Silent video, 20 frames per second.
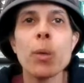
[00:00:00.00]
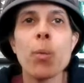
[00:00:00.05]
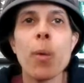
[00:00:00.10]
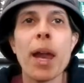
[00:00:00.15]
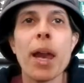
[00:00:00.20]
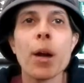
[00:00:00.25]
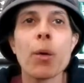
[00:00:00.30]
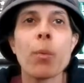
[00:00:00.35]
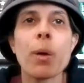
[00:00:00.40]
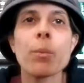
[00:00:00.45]
we
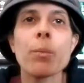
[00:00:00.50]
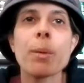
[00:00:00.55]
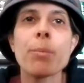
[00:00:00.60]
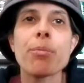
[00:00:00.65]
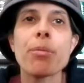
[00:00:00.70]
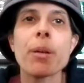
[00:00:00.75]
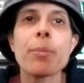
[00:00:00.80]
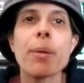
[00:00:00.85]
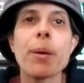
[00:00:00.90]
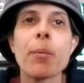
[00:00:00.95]
wear
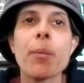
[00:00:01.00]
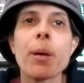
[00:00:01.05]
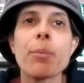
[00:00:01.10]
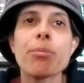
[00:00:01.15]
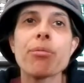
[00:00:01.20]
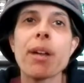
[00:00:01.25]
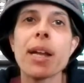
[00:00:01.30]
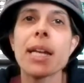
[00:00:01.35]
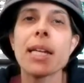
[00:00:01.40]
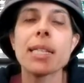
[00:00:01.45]

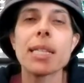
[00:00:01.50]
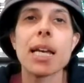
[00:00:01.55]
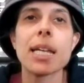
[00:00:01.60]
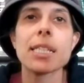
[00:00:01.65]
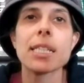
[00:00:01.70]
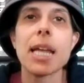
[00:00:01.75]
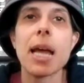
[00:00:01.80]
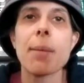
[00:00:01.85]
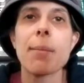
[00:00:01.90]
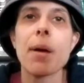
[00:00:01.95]
when praying to
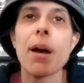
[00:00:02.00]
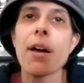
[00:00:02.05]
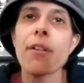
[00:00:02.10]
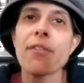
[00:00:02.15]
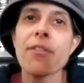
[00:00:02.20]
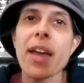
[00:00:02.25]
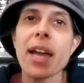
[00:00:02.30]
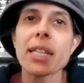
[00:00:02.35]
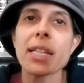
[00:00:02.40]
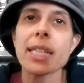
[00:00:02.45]
Hashem
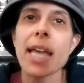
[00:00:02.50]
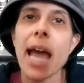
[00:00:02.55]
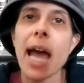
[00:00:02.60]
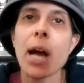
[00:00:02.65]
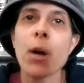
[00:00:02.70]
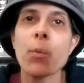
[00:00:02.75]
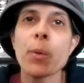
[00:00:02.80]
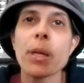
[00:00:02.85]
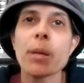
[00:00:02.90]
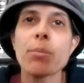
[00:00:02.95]
affect
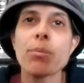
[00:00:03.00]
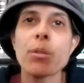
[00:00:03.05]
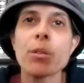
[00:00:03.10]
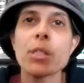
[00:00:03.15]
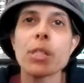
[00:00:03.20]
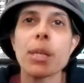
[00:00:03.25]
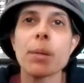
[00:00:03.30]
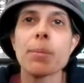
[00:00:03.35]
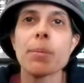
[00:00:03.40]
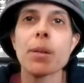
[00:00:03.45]
how we
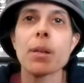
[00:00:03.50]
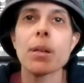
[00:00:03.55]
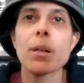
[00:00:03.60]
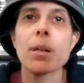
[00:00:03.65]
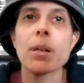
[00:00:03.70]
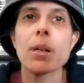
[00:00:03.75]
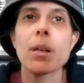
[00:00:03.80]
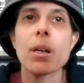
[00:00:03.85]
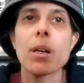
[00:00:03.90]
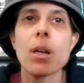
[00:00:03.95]
approach Him?
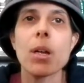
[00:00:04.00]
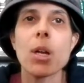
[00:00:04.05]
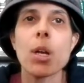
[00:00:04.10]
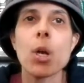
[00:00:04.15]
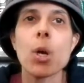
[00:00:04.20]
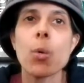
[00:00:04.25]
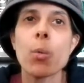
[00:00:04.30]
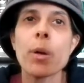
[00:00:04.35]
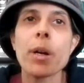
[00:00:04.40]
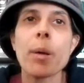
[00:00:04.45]

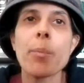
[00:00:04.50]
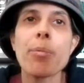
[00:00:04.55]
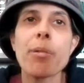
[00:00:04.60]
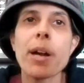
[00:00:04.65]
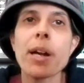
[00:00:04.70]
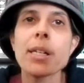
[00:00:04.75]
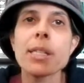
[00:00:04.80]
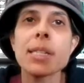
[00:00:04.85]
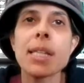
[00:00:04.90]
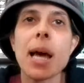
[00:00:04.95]
Would our
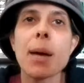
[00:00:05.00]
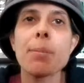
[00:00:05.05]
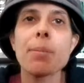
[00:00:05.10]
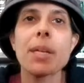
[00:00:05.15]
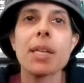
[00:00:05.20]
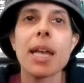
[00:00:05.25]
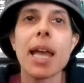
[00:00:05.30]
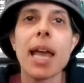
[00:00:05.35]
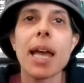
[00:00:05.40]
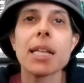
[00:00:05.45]
prayers
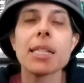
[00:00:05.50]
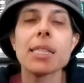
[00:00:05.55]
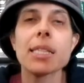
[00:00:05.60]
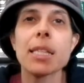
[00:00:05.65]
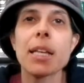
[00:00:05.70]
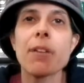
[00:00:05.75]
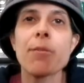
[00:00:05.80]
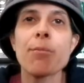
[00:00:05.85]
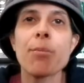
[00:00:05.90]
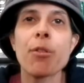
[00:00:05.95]
not be
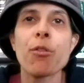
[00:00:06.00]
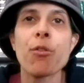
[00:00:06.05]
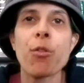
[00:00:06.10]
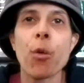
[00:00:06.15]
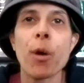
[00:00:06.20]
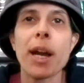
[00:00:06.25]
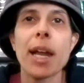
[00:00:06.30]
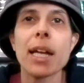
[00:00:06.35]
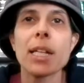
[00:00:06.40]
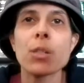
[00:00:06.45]
enhanced if
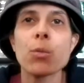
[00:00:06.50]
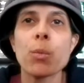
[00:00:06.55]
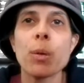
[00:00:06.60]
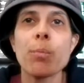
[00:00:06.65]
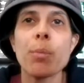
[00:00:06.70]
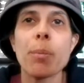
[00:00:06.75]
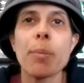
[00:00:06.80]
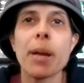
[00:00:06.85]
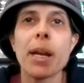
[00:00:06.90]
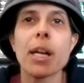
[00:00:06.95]
beforehand
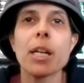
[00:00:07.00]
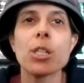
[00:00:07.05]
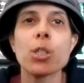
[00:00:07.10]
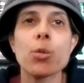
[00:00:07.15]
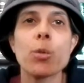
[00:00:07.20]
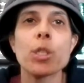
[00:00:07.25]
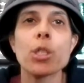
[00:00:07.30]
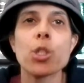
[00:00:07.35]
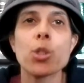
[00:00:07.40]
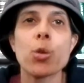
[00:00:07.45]
we prepare
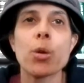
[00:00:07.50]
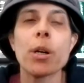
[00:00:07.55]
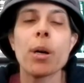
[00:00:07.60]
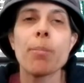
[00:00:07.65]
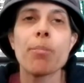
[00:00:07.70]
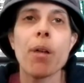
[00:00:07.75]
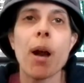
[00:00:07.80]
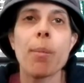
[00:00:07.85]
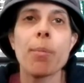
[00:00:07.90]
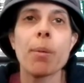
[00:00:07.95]
to ensure
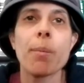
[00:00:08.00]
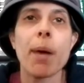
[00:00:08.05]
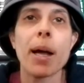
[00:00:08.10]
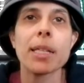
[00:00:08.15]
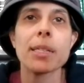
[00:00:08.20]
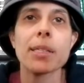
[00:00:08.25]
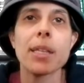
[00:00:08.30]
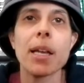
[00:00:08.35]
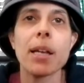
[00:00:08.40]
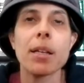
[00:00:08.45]
a proper
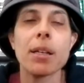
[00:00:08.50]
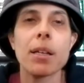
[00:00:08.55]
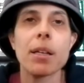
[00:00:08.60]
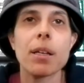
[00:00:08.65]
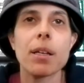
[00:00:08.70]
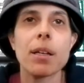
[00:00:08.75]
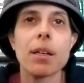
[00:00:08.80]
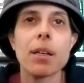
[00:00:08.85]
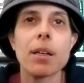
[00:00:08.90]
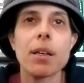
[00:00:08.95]
mindset?
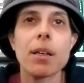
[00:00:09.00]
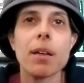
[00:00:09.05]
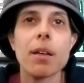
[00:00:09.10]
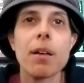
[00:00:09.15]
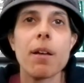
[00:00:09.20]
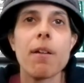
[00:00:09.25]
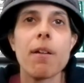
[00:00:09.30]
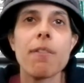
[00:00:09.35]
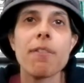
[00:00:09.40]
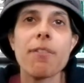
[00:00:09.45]

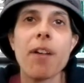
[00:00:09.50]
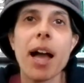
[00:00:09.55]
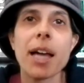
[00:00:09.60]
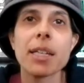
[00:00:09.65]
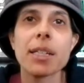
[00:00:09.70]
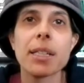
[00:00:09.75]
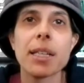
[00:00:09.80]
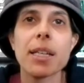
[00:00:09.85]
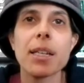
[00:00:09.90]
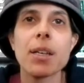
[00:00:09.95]

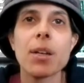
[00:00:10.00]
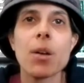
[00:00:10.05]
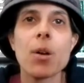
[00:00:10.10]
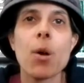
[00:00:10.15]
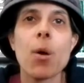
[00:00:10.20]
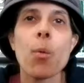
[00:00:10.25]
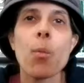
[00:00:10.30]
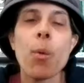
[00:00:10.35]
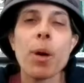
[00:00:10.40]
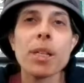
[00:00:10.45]
Finally,
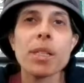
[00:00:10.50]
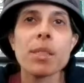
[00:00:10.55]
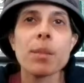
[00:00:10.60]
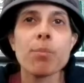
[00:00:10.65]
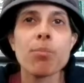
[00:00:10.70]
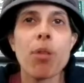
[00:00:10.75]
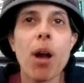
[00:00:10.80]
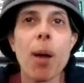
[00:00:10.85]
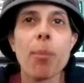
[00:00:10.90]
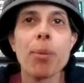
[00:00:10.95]
what is
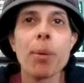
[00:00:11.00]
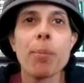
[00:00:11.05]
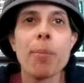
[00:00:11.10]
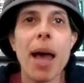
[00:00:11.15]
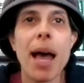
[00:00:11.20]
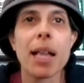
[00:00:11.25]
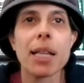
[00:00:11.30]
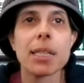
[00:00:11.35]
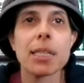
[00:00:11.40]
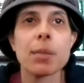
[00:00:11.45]
the proper
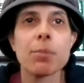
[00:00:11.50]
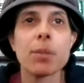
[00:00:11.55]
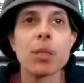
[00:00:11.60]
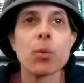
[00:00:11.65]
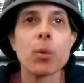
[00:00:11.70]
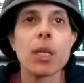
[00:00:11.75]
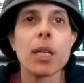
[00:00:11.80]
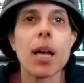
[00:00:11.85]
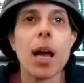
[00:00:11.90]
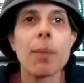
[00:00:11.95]
balance
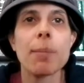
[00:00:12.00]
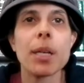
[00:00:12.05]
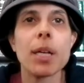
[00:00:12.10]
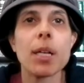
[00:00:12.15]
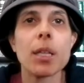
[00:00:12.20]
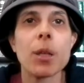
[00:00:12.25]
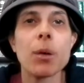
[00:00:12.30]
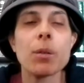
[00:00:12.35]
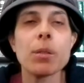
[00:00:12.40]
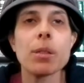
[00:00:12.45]
between
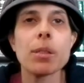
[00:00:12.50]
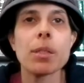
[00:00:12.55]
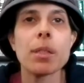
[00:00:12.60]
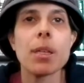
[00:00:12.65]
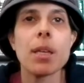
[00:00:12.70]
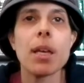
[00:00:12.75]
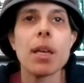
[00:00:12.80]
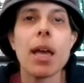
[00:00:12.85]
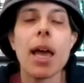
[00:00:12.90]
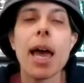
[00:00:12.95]
coming close
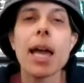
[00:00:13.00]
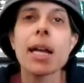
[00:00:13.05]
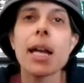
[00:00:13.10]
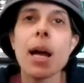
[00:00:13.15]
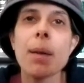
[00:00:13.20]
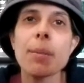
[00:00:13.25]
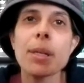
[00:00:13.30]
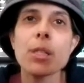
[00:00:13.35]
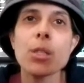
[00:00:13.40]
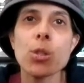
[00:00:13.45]
and
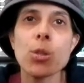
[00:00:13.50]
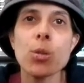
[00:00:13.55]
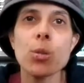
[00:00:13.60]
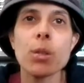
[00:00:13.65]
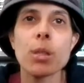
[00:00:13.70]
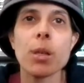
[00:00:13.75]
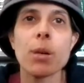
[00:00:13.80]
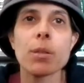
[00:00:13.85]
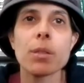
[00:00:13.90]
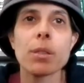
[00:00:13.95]
coming
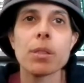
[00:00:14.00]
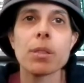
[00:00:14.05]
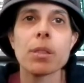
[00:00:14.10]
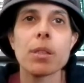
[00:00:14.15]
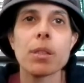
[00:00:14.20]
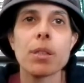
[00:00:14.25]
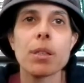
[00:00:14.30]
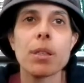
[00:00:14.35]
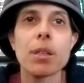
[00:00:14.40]
too close?